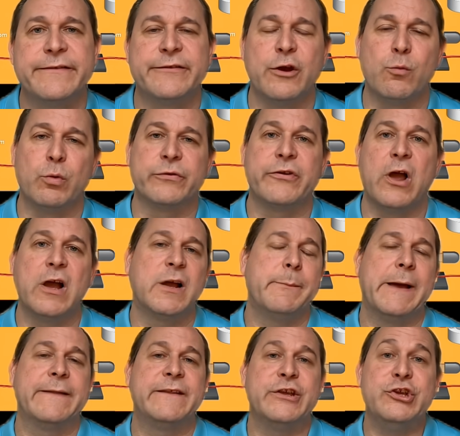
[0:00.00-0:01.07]
so we'll talk
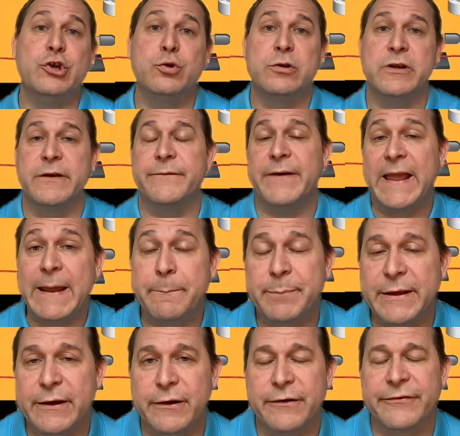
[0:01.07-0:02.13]
about the unit of
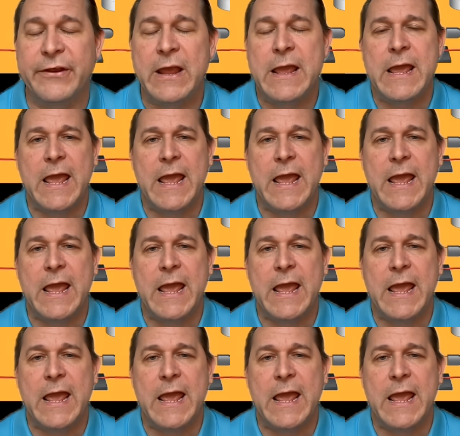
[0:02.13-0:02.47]
amperes,